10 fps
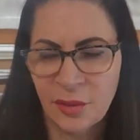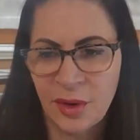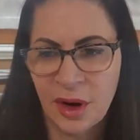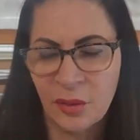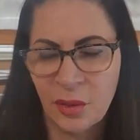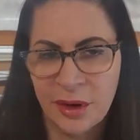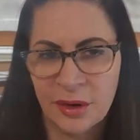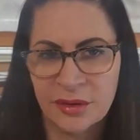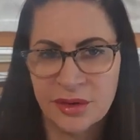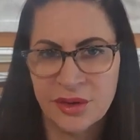prayer
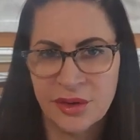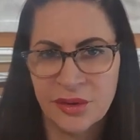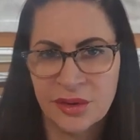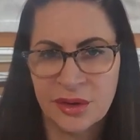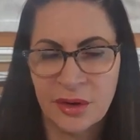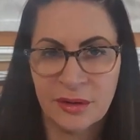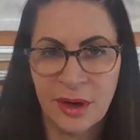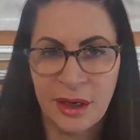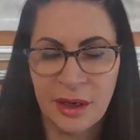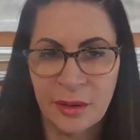warriors to start
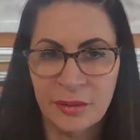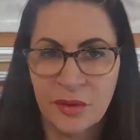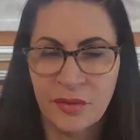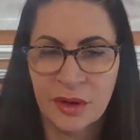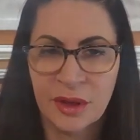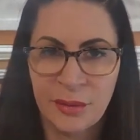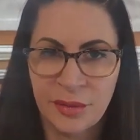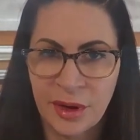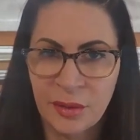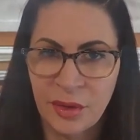lining up, the frontline
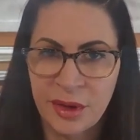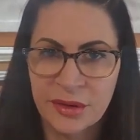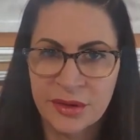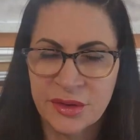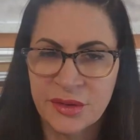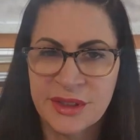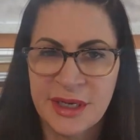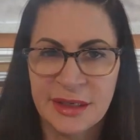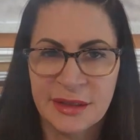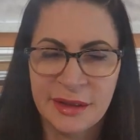prayer warriors to
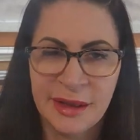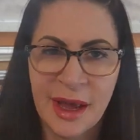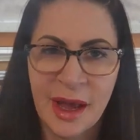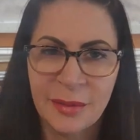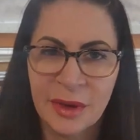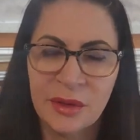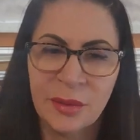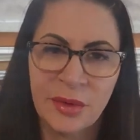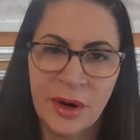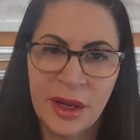stand in the gap and to
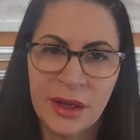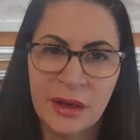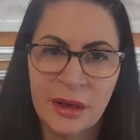pray